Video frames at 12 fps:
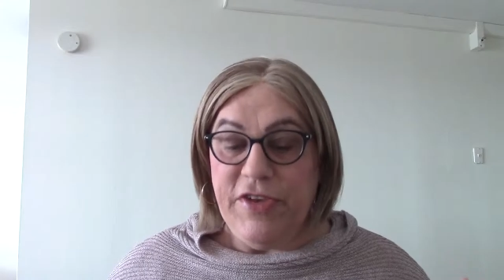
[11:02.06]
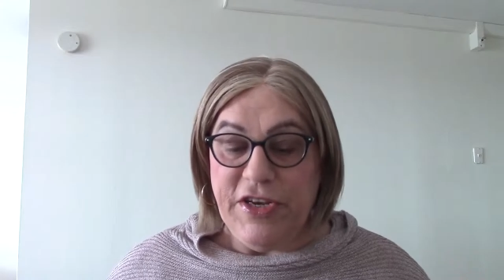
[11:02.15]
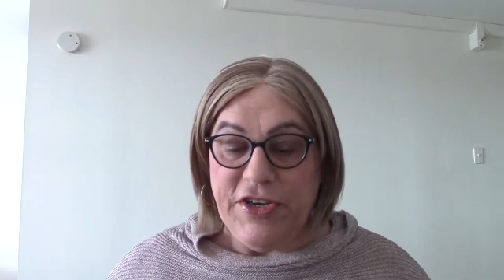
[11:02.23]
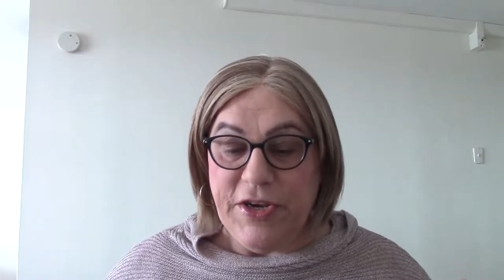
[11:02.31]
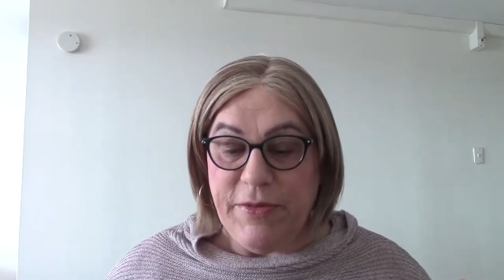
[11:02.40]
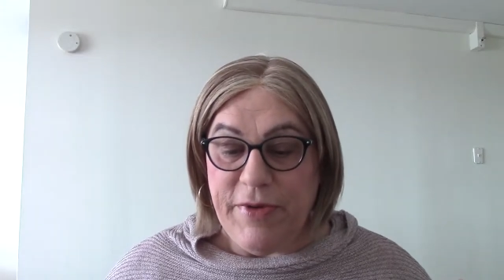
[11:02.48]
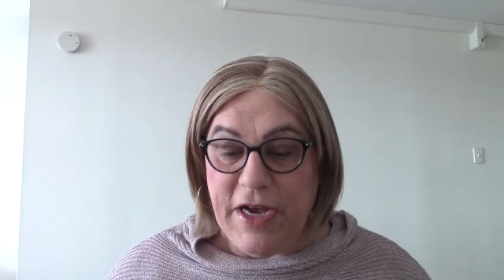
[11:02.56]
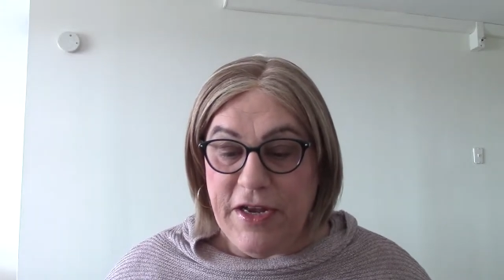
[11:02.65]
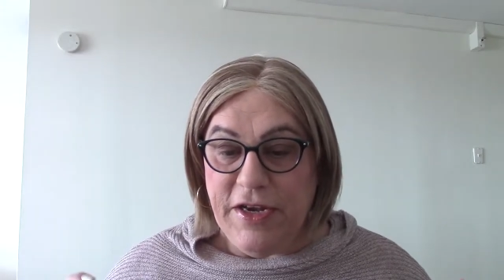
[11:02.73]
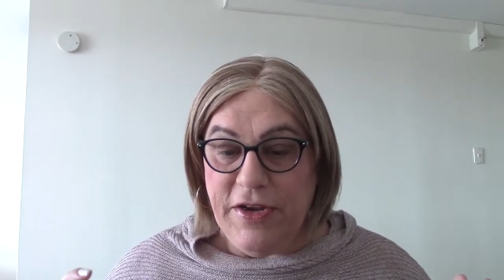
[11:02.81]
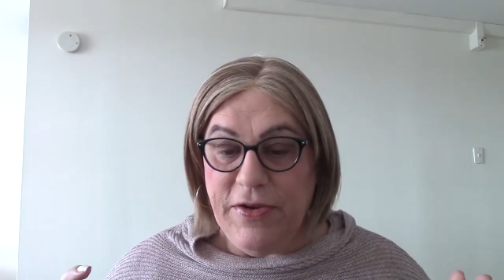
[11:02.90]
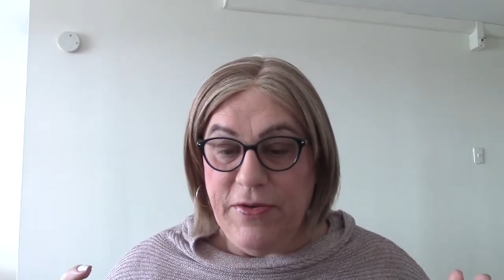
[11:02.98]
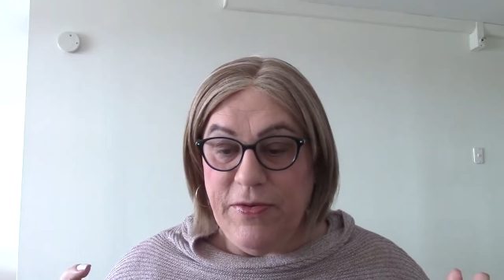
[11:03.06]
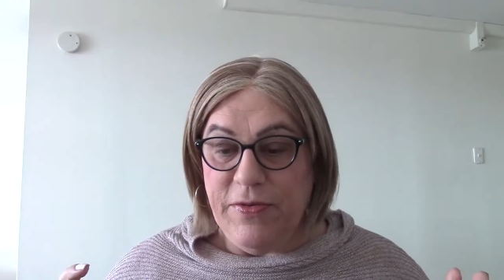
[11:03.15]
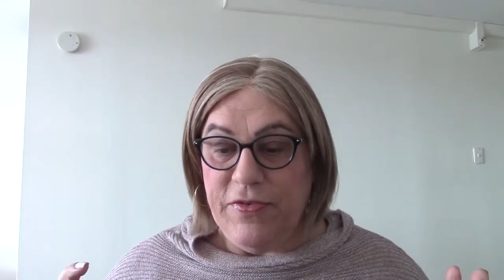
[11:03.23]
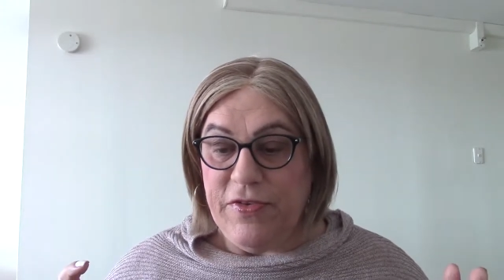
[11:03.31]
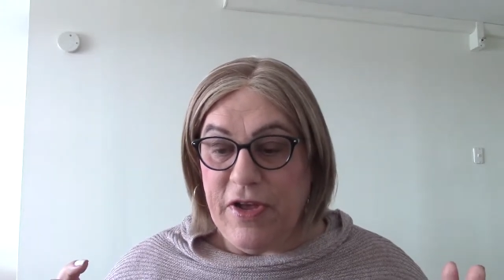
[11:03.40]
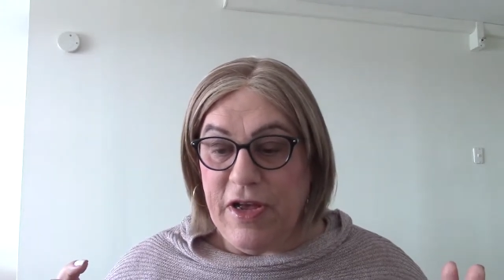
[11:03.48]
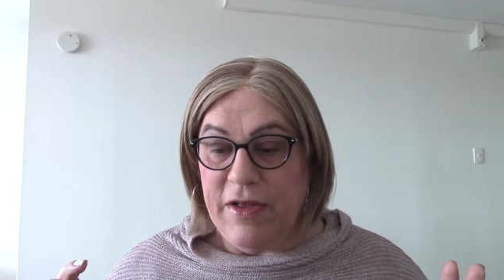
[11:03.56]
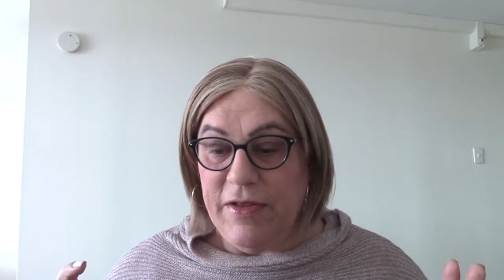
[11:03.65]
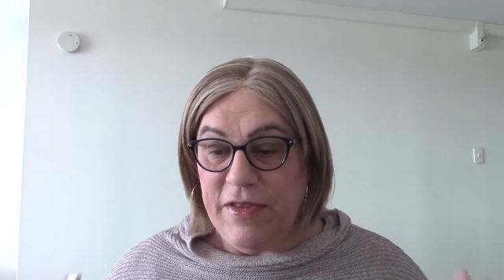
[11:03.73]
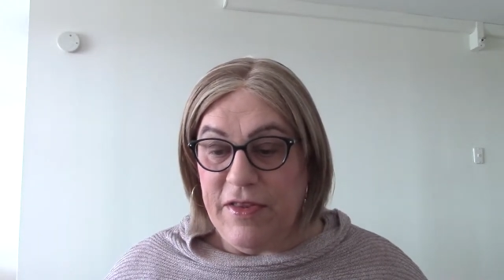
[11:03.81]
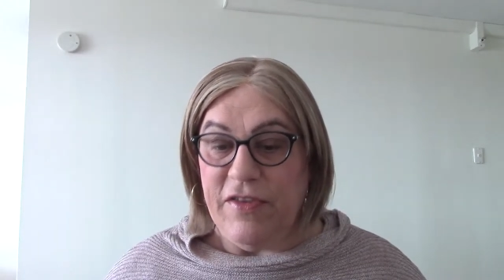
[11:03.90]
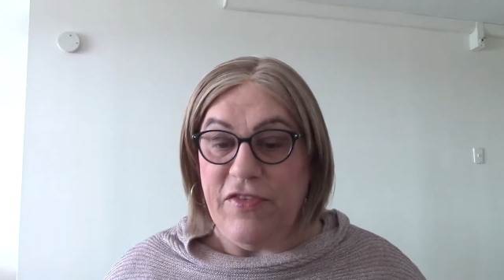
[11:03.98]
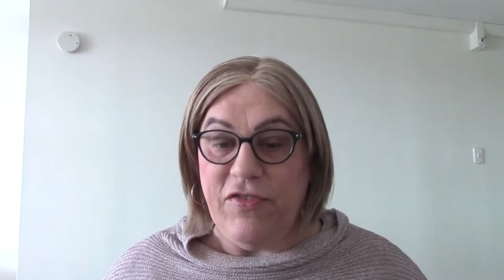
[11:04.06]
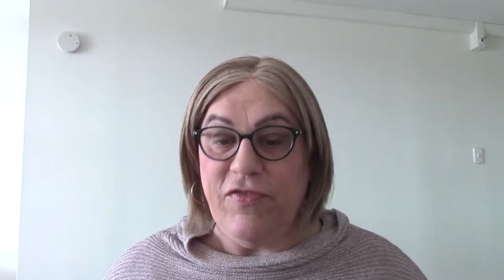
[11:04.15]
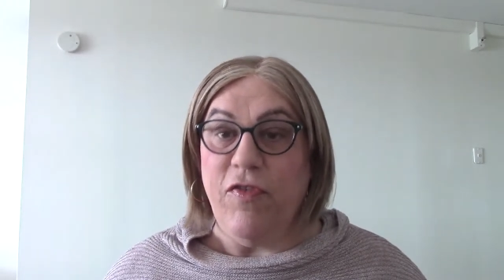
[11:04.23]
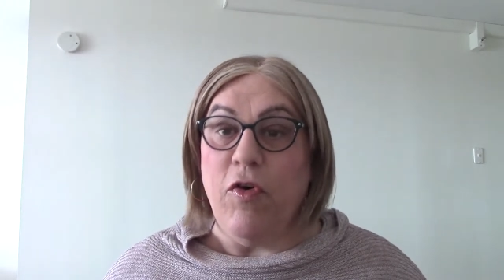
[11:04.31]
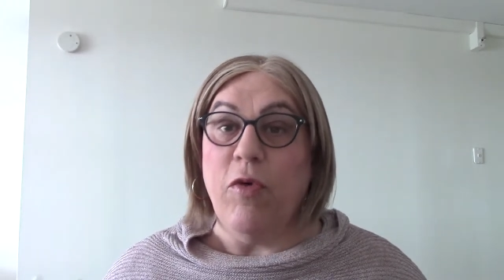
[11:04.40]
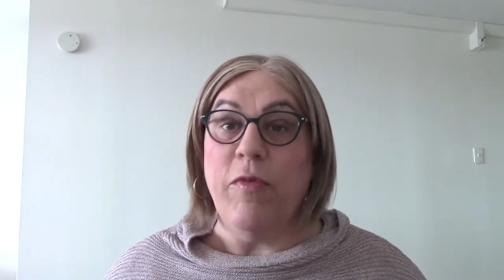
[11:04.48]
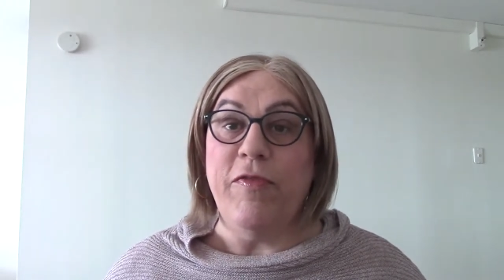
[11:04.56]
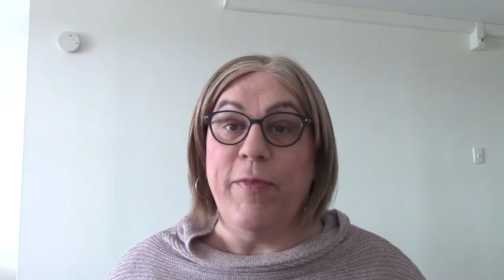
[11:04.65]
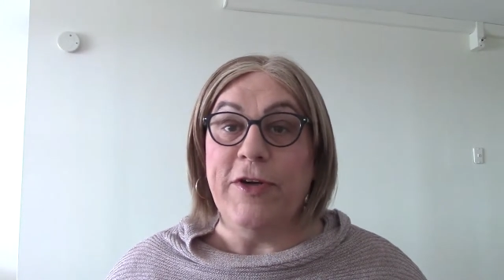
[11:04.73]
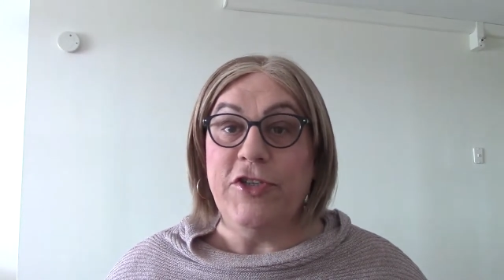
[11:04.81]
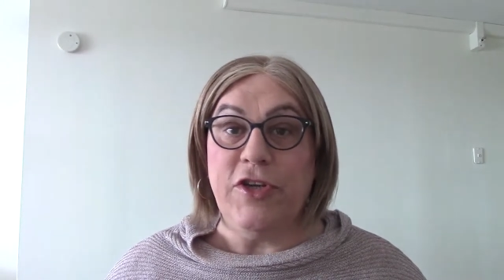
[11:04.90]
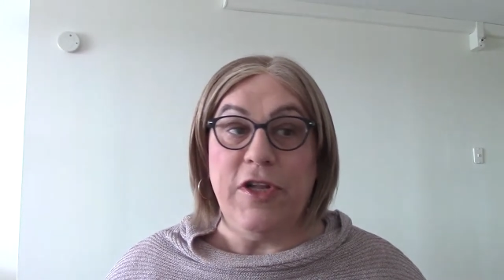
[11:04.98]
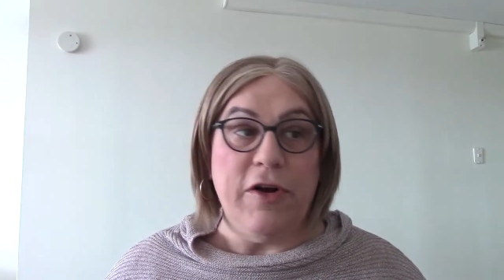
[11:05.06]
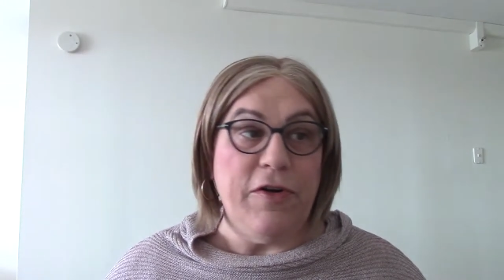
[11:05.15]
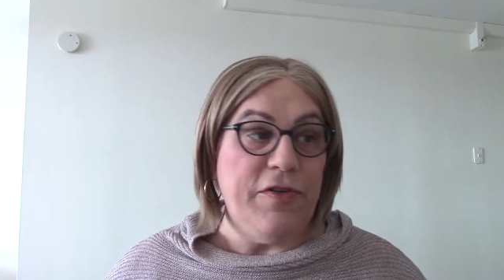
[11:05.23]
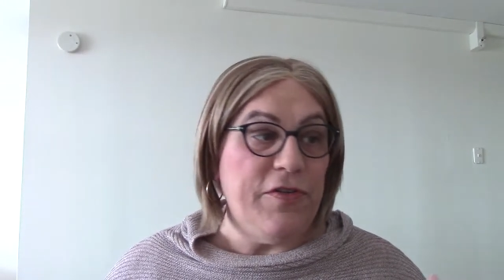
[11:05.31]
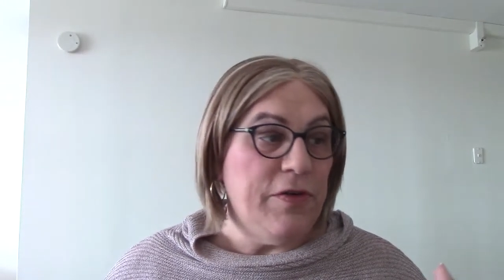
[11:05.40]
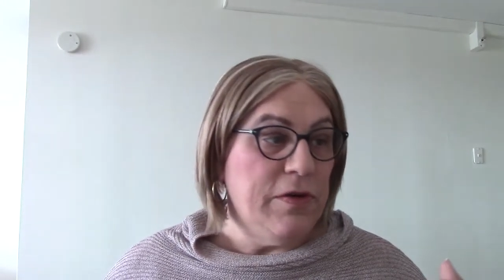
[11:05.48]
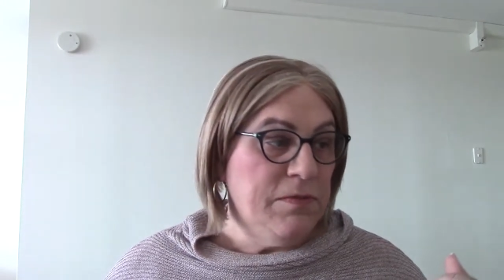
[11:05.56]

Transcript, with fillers: teaching him how to use uh, this form of martial arts